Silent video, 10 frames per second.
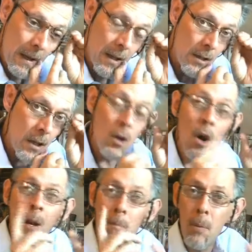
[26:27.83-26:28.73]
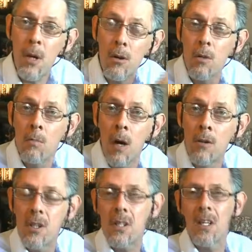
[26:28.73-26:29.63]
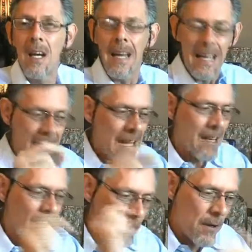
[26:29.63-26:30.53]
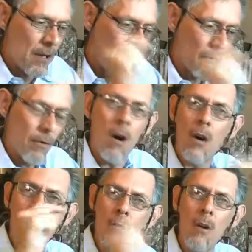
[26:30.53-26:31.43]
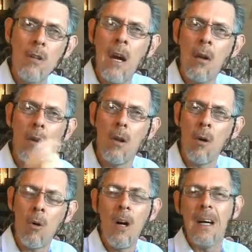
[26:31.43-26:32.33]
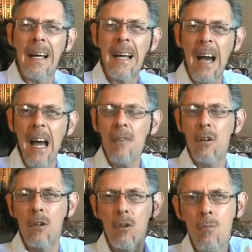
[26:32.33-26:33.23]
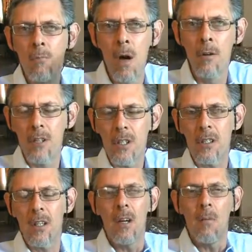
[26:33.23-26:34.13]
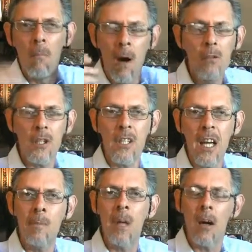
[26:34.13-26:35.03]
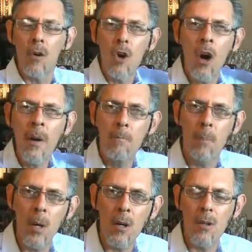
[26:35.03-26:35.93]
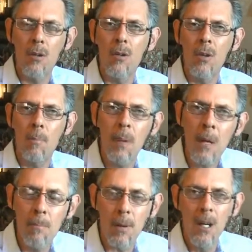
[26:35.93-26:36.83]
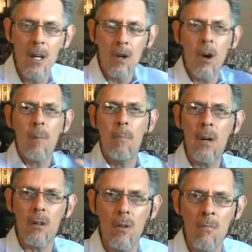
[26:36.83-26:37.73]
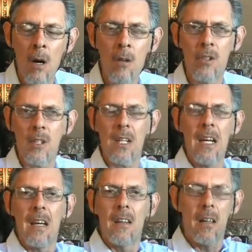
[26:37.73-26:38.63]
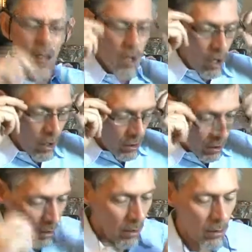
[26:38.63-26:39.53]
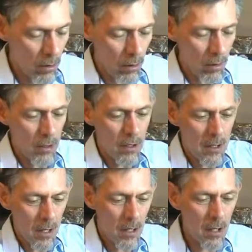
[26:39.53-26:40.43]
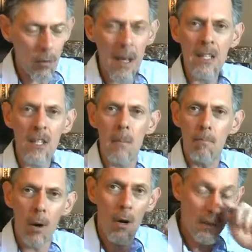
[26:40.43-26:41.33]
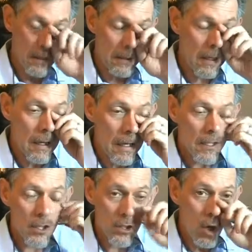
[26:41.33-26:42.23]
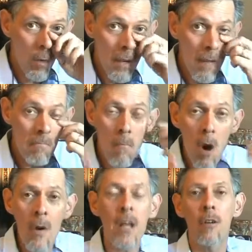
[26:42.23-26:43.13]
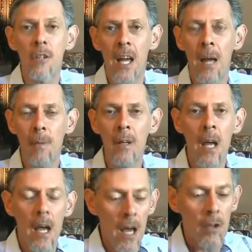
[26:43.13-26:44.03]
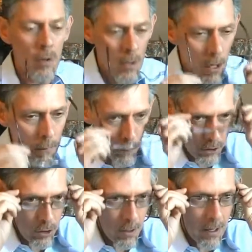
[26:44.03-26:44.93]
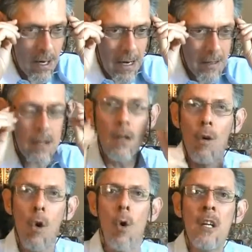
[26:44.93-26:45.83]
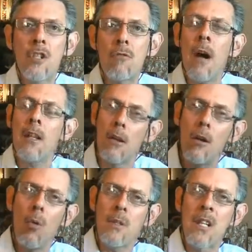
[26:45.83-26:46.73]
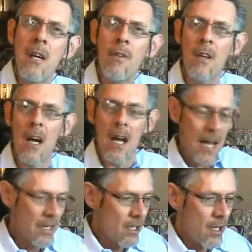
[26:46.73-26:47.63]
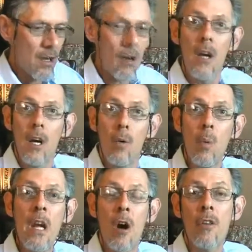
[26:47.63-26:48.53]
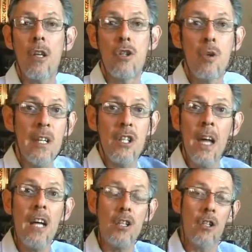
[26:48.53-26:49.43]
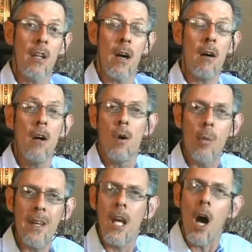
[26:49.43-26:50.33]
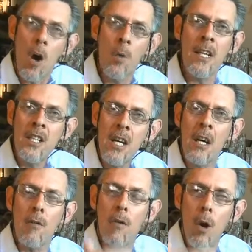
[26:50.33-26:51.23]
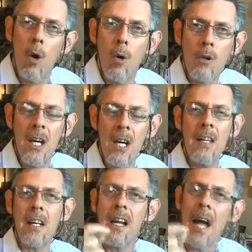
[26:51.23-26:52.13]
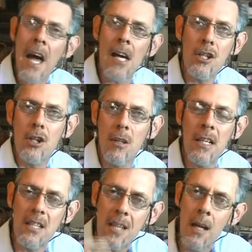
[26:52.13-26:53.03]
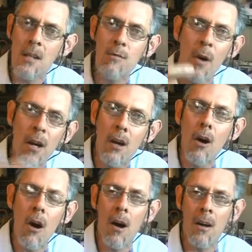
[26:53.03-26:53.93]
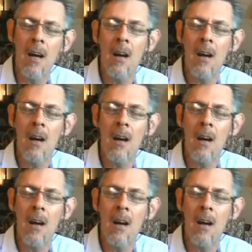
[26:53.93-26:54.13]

Then God appeared to Moses. In the finger of God, wrote down a law, gave it to Moses. Moses came down. God appeared to the people. God appeared to Moses. The earth the, the, the, Red Sea parted. The, so many miracles happen, and you know for sure that the law is right. The law was given. And here we are, the Jewish nation now, we're the only set of laws that can actually satisfy God